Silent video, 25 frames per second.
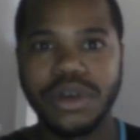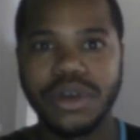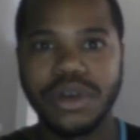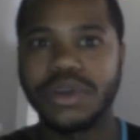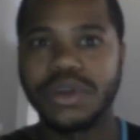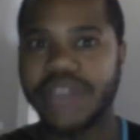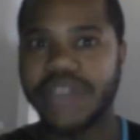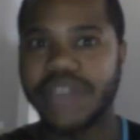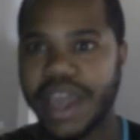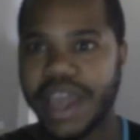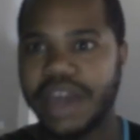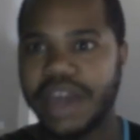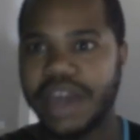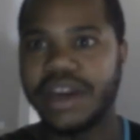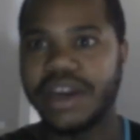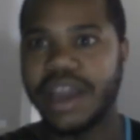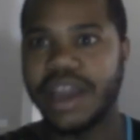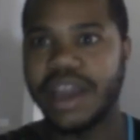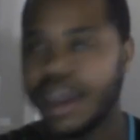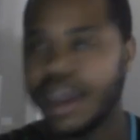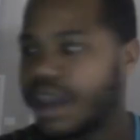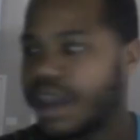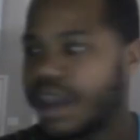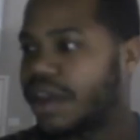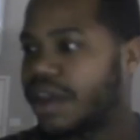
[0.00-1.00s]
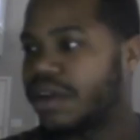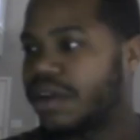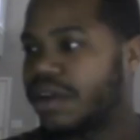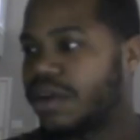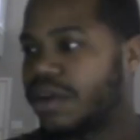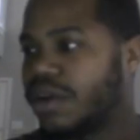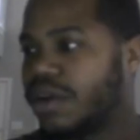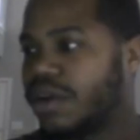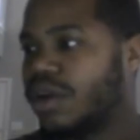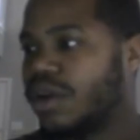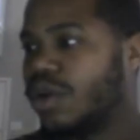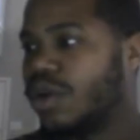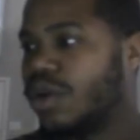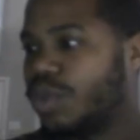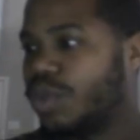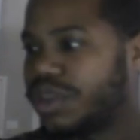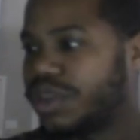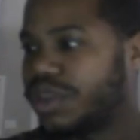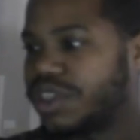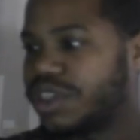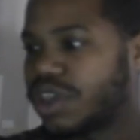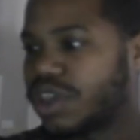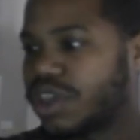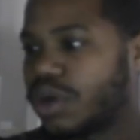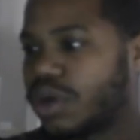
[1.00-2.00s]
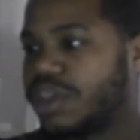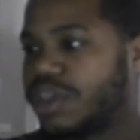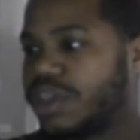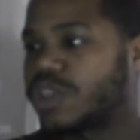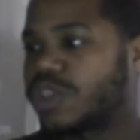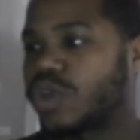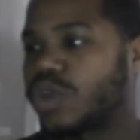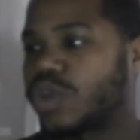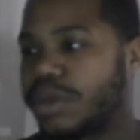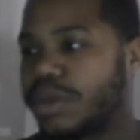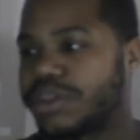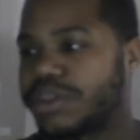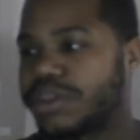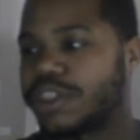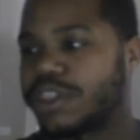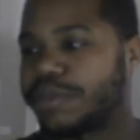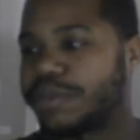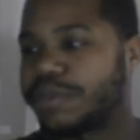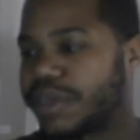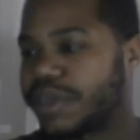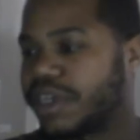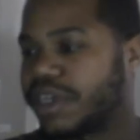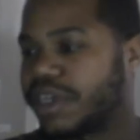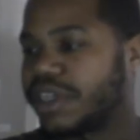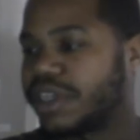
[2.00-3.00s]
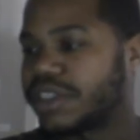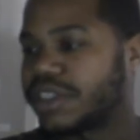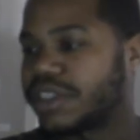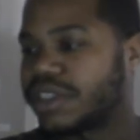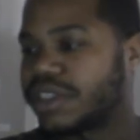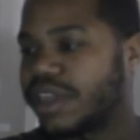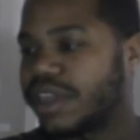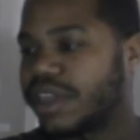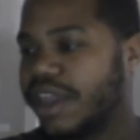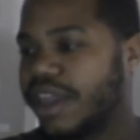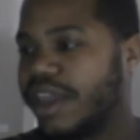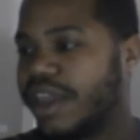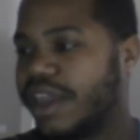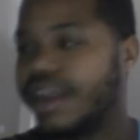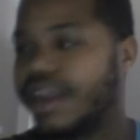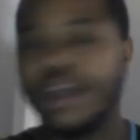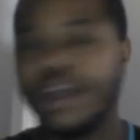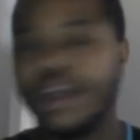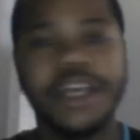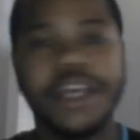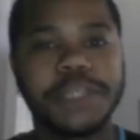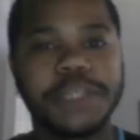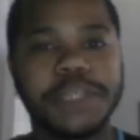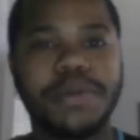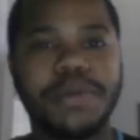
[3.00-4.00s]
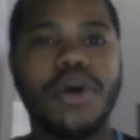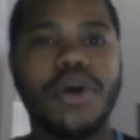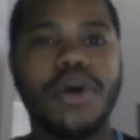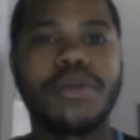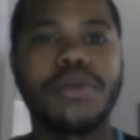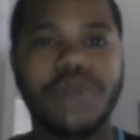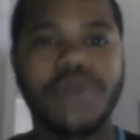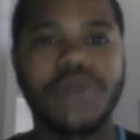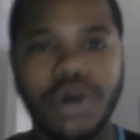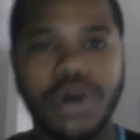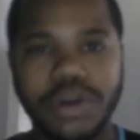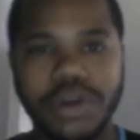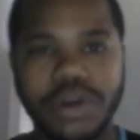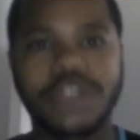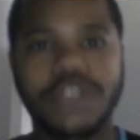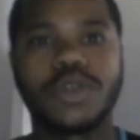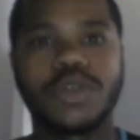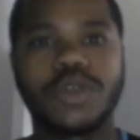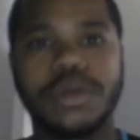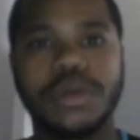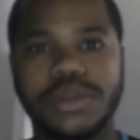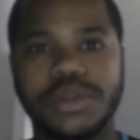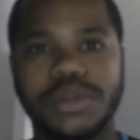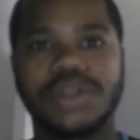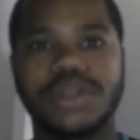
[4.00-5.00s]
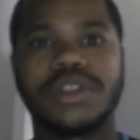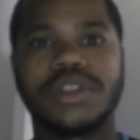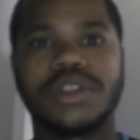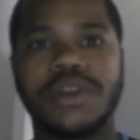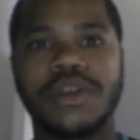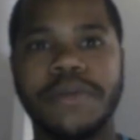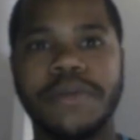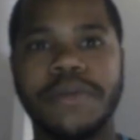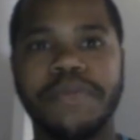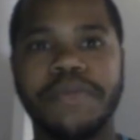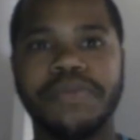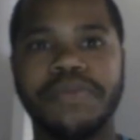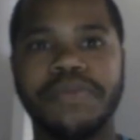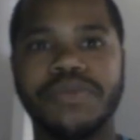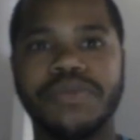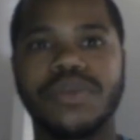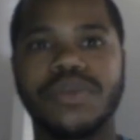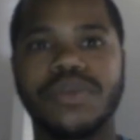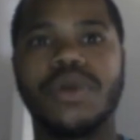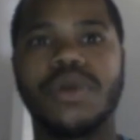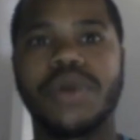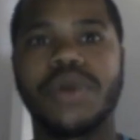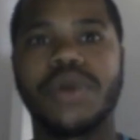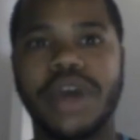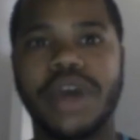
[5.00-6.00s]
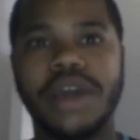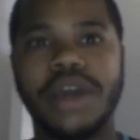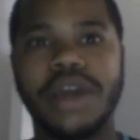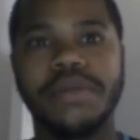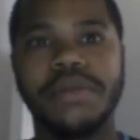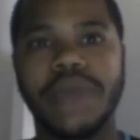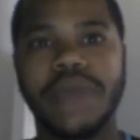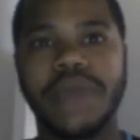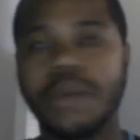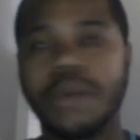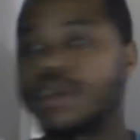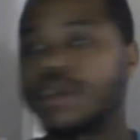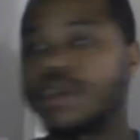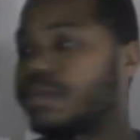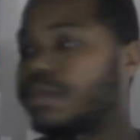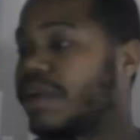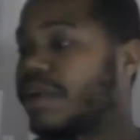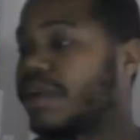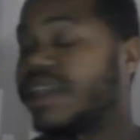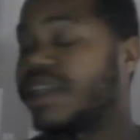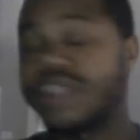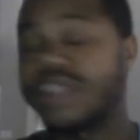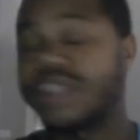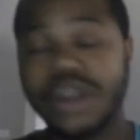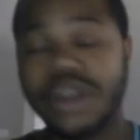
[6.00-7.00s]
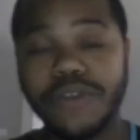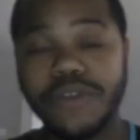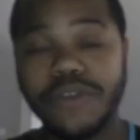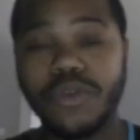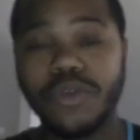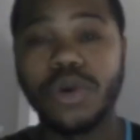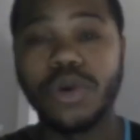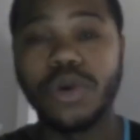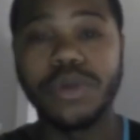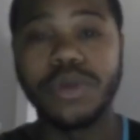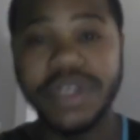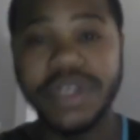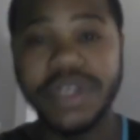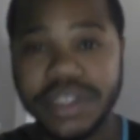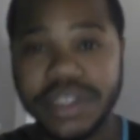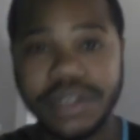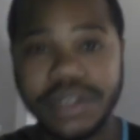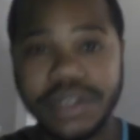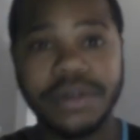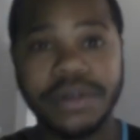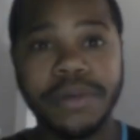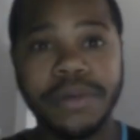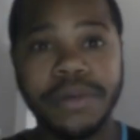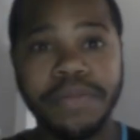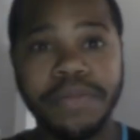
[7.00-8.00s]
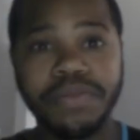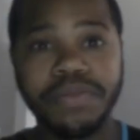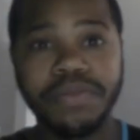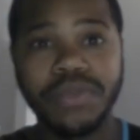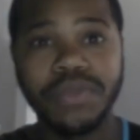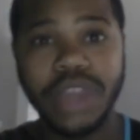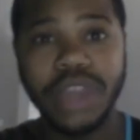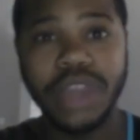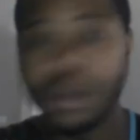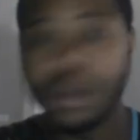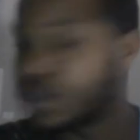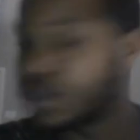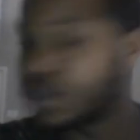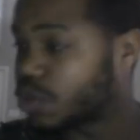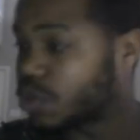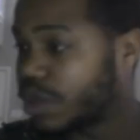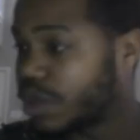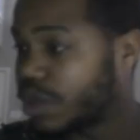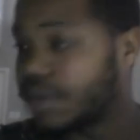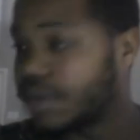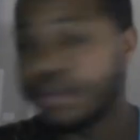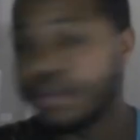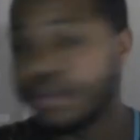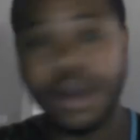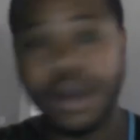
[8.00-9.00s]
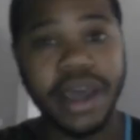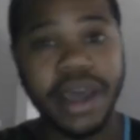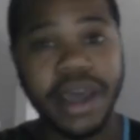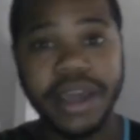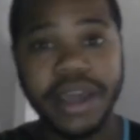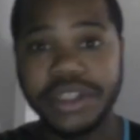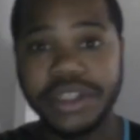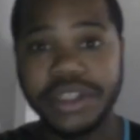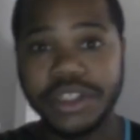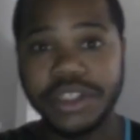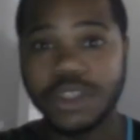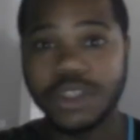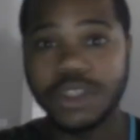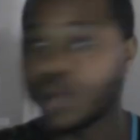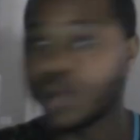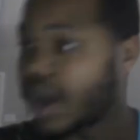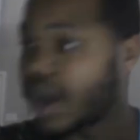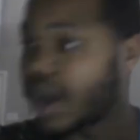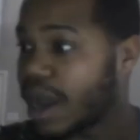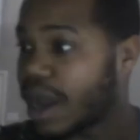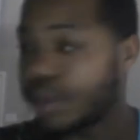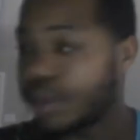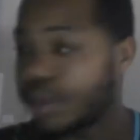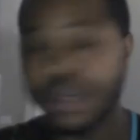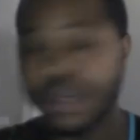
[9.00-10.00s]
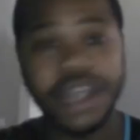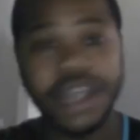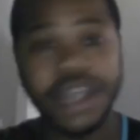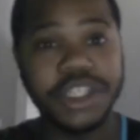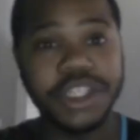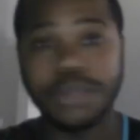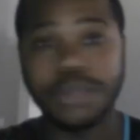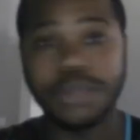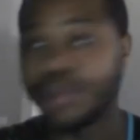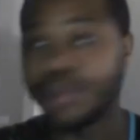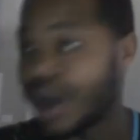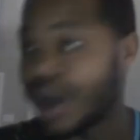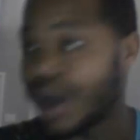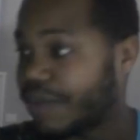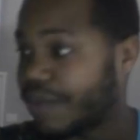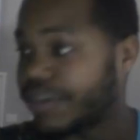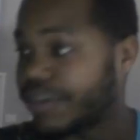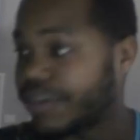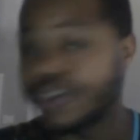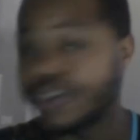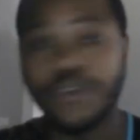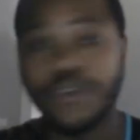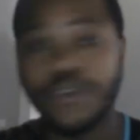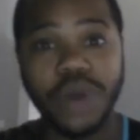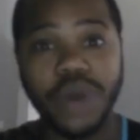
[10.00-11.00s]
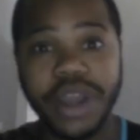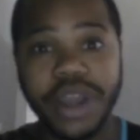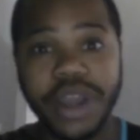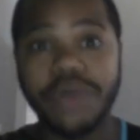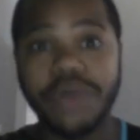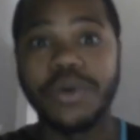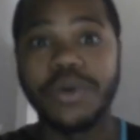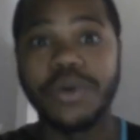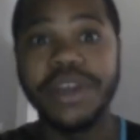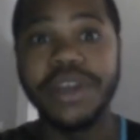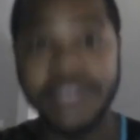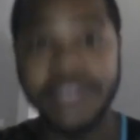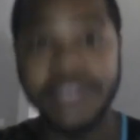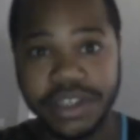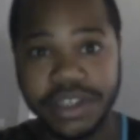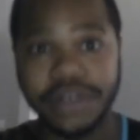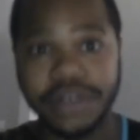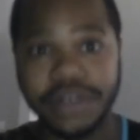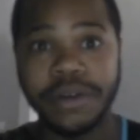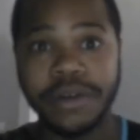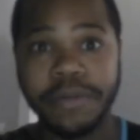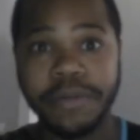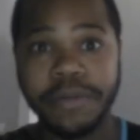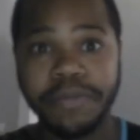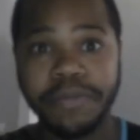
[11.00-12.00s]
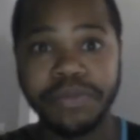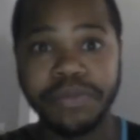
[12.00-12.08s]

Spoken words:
goes hand in hand with these Holy Scriptures, because it is part of the Holy Scriptures. Okay? It was placed there for a reason. It was written by ancient scribes, ancient prophets for a reason.